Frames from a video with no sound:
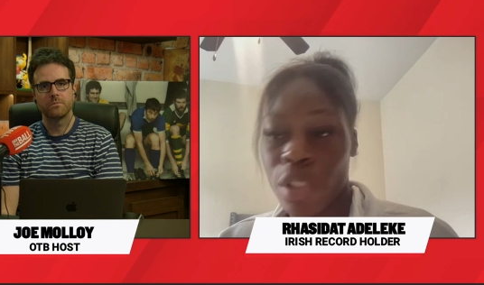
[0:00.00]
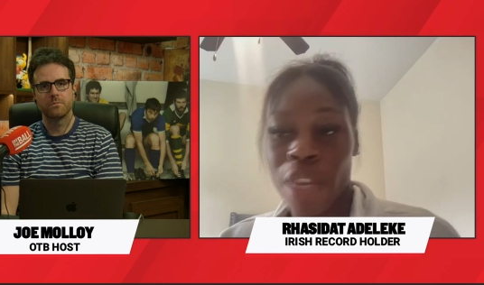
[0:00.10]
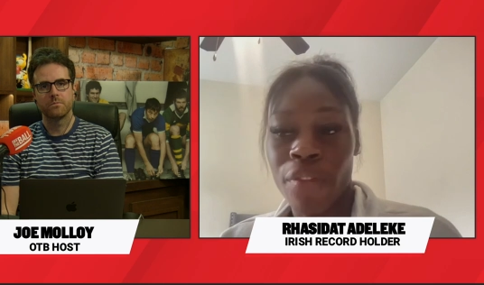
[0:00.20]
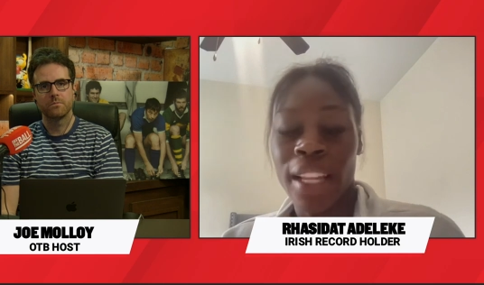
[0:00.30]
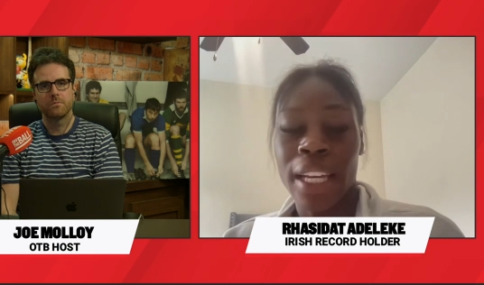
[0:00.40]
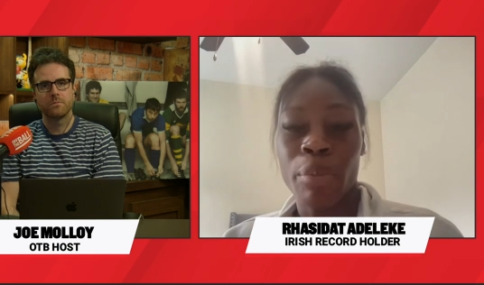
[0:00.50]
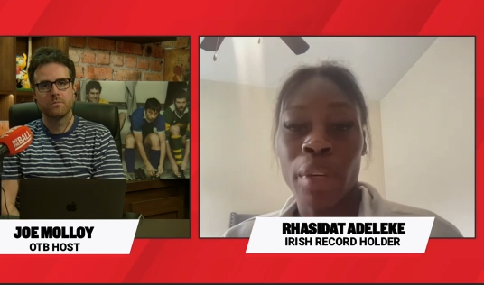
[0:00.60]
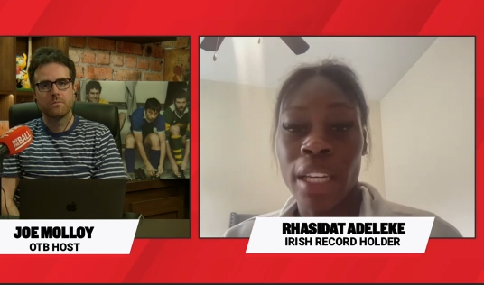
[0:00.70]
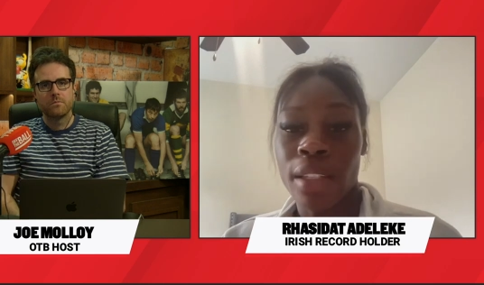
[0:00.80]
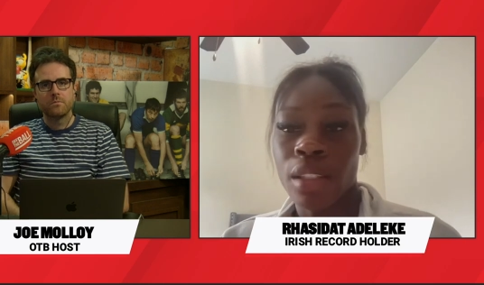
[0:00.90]
Speaker 1: It was definitely like a
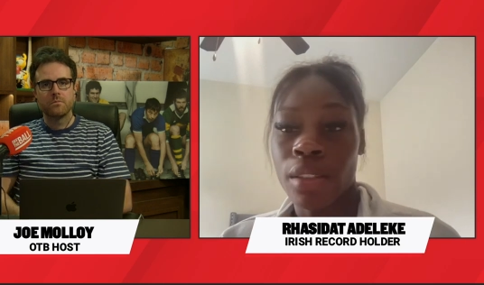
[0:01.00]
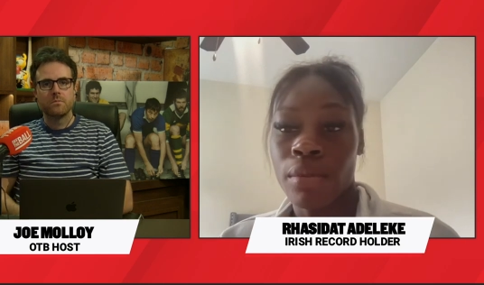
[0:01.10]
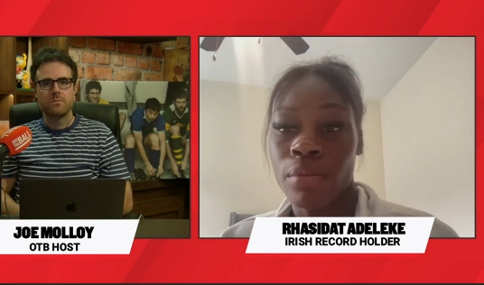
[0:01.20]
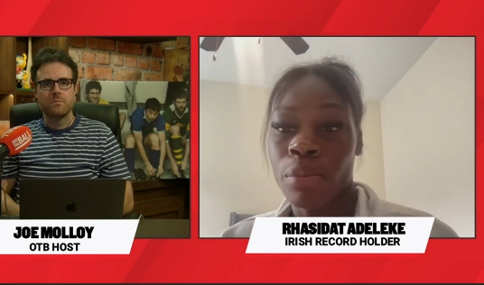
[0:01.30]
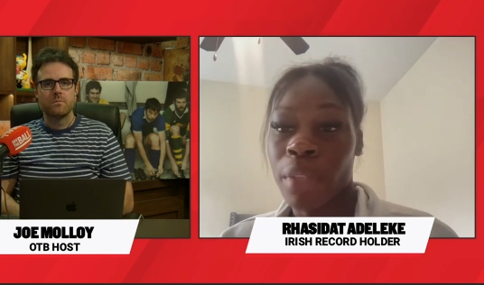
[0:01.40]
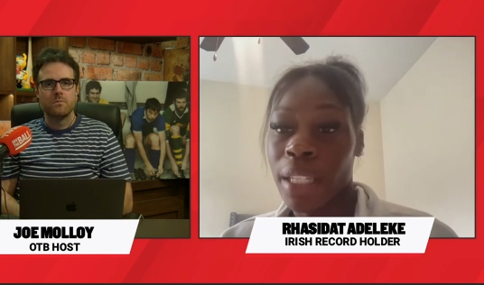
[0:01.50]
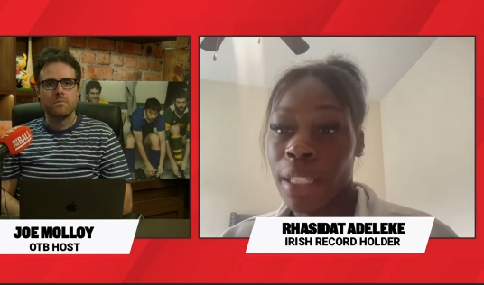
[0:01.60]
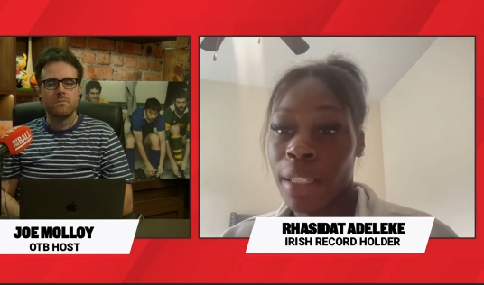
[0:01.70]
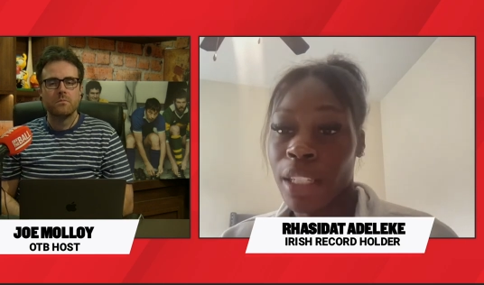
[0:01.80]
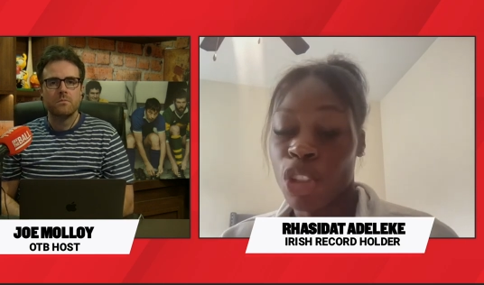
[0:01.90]
big
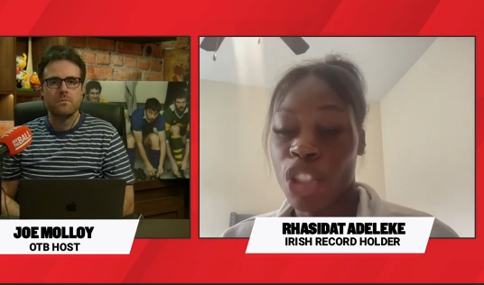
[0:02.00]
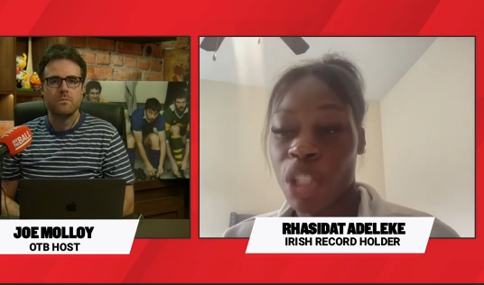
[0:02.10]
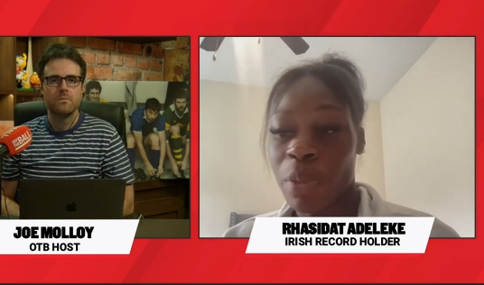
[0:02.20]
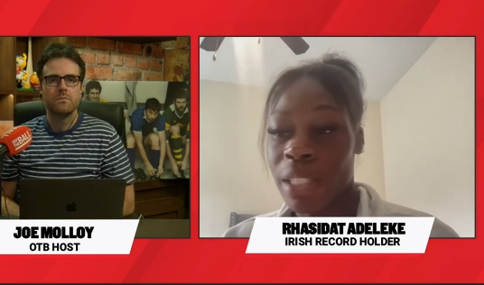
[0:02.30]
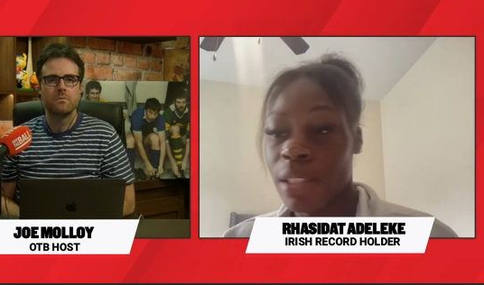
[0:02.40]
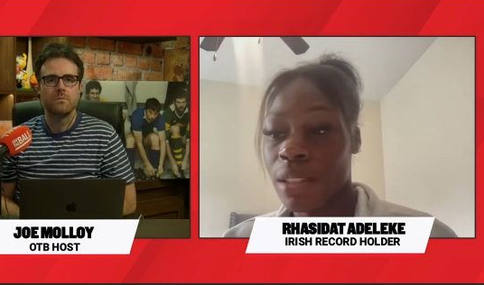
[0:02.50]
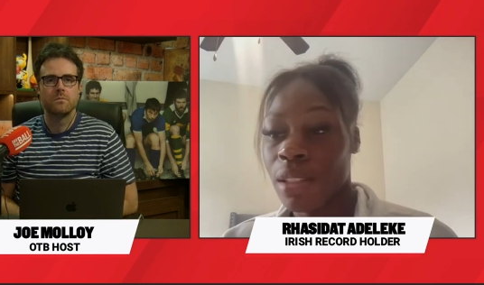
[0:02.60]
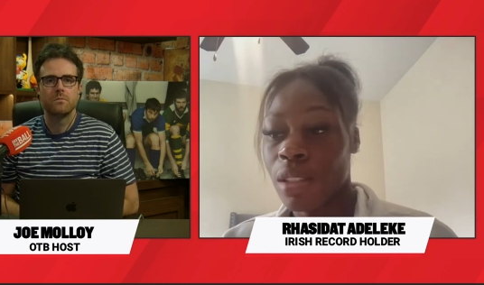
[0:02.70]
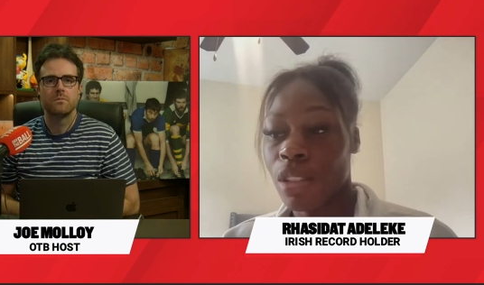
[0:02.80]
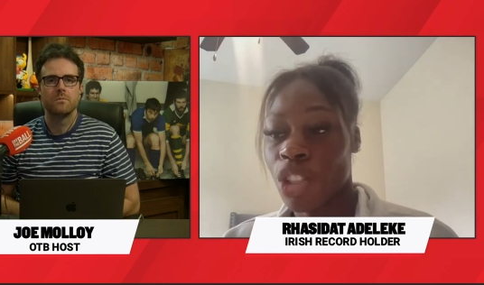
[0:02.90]
big
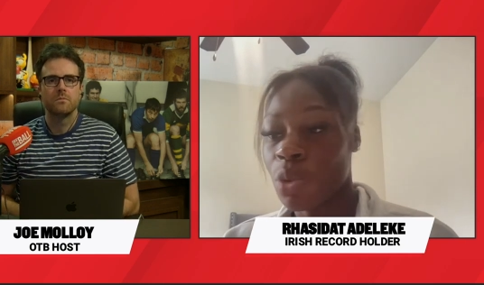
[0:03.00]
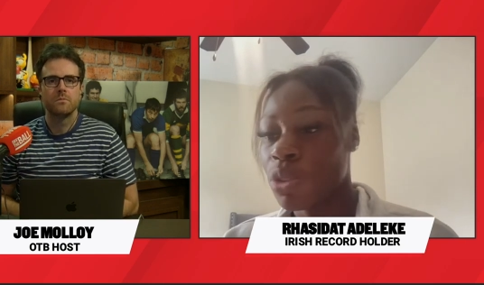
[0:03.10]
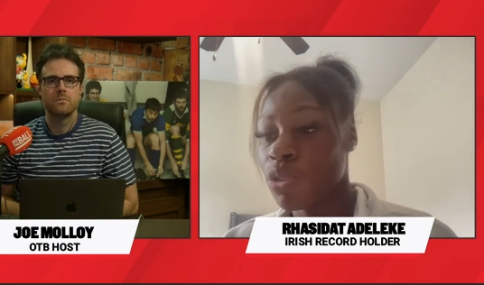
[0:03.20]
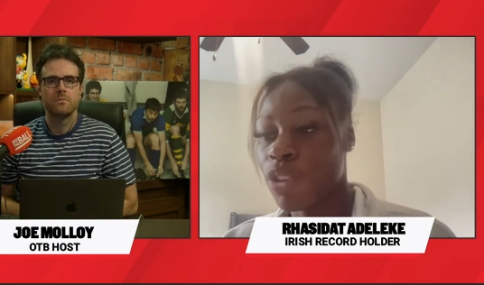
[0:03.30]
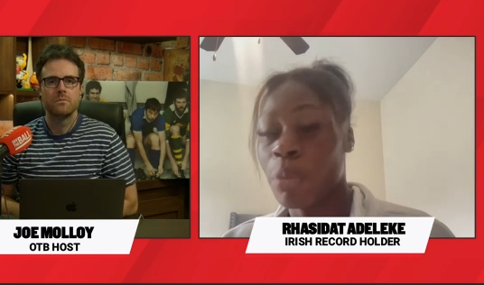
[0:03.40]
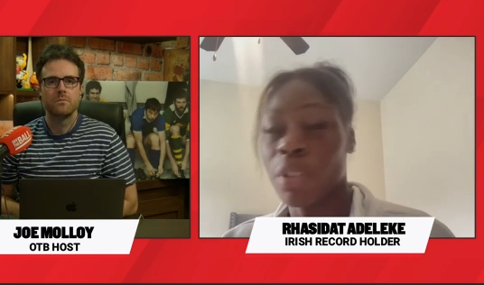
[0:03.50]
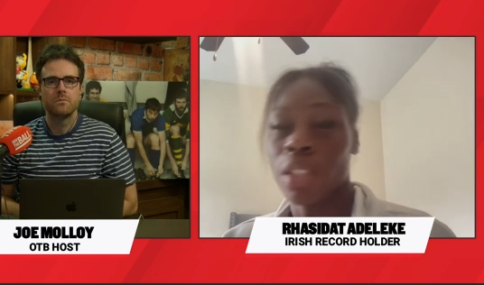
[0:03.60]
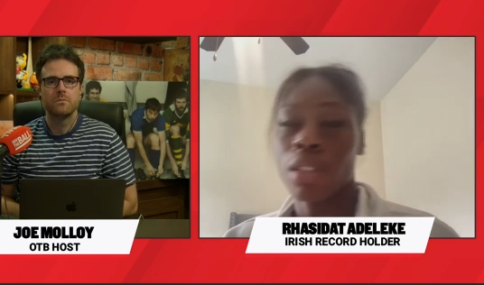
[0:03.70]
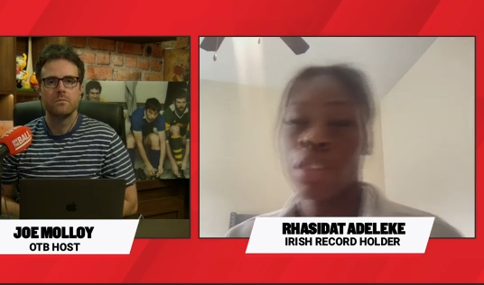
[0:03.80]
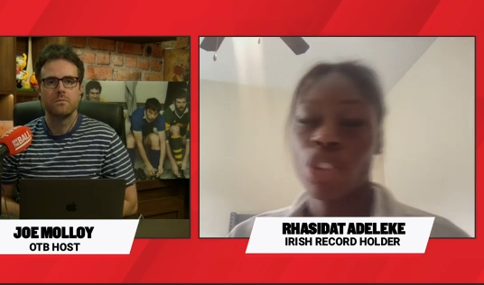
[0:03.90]
adjustments due from
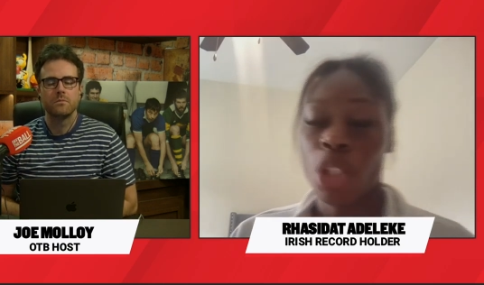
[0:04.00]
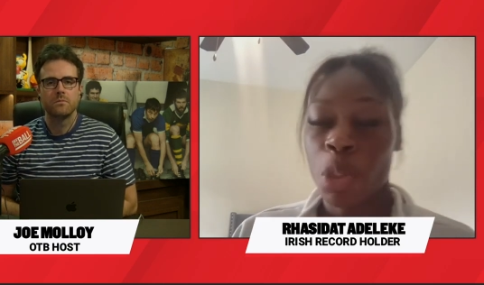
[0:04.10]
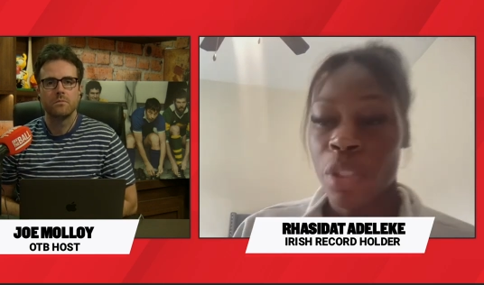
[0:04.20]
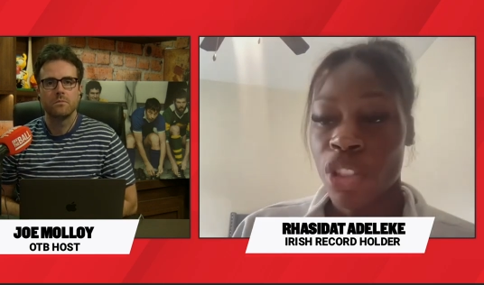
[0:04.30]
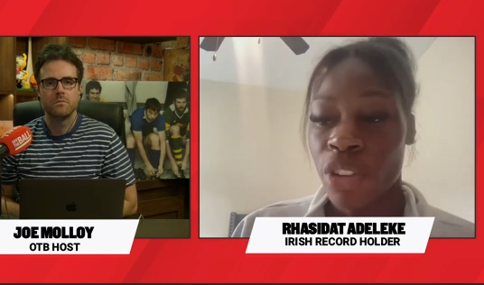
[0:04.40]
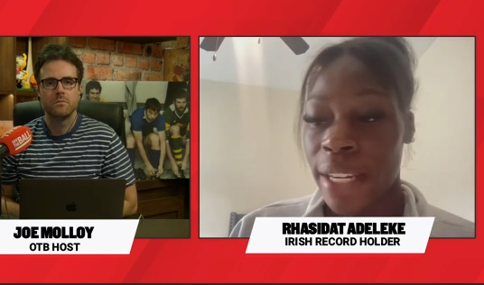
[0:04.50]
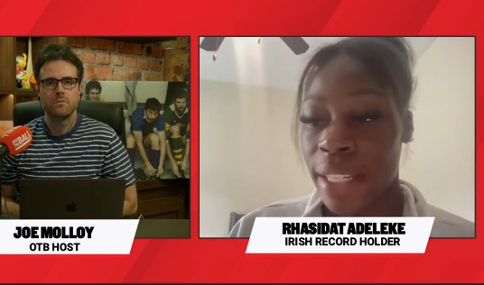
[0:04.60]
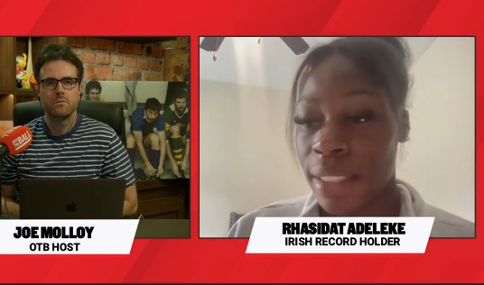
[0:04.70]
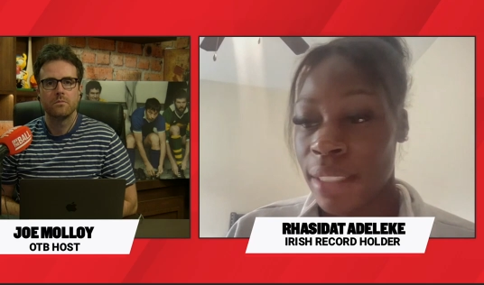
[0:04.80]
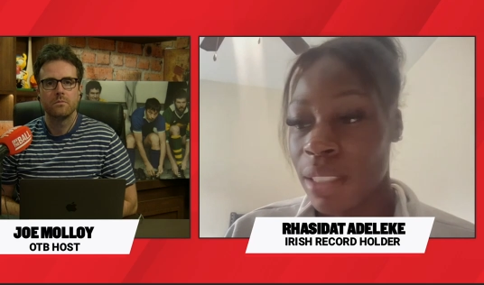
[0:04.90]
the short sprint
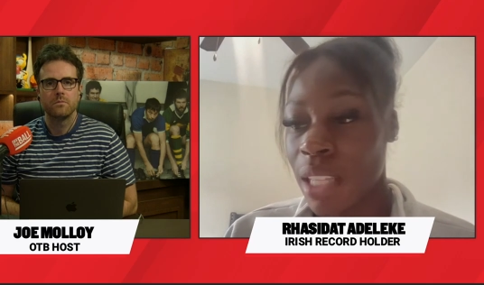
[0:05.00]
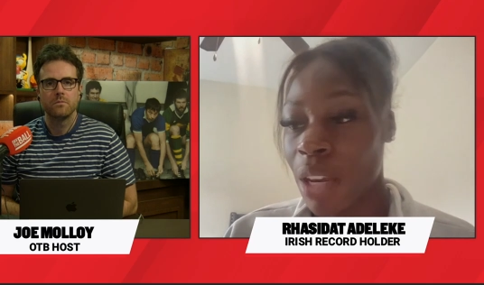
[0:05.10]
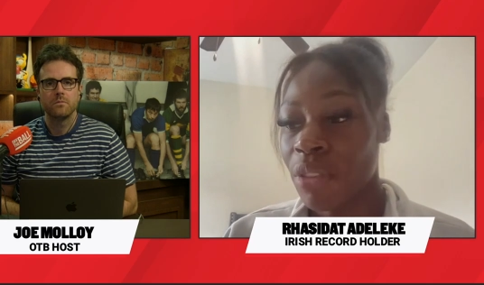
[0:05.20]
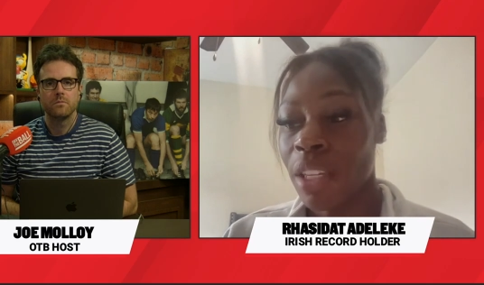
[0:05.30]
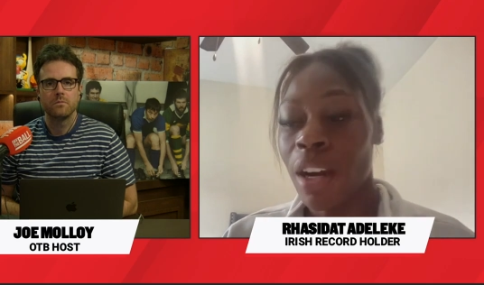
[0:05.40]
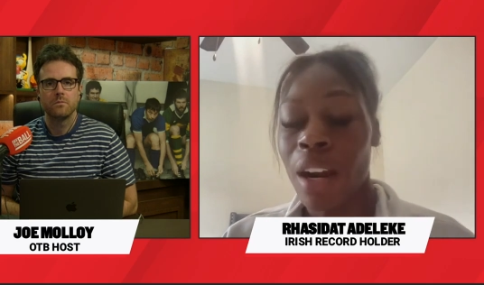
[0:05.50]
training. It's definitely